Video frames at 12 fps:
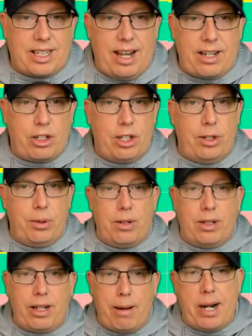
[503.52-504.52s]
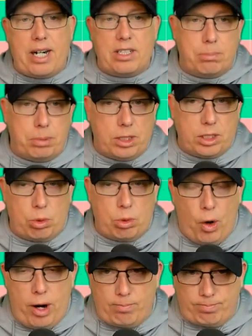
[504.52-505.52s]
get to the Bears and Bulls
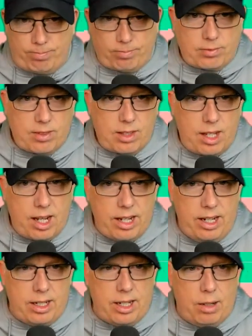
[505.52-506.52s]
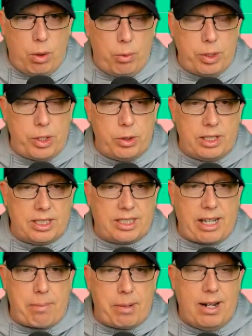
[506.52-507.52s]
report. And what we do in this
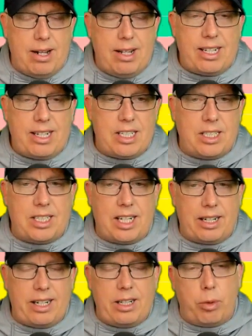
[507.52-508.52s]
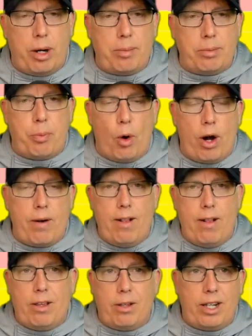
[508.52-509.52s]
segment is in the Ram Report,
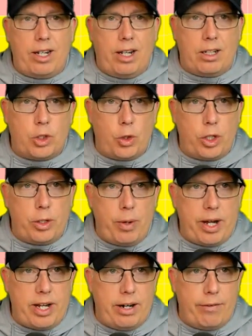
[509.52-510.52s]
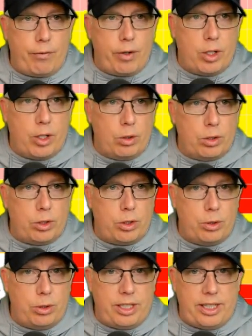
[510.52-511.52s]
and I'll show you right here. If we go
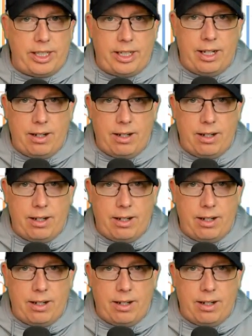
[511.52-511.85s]
to the,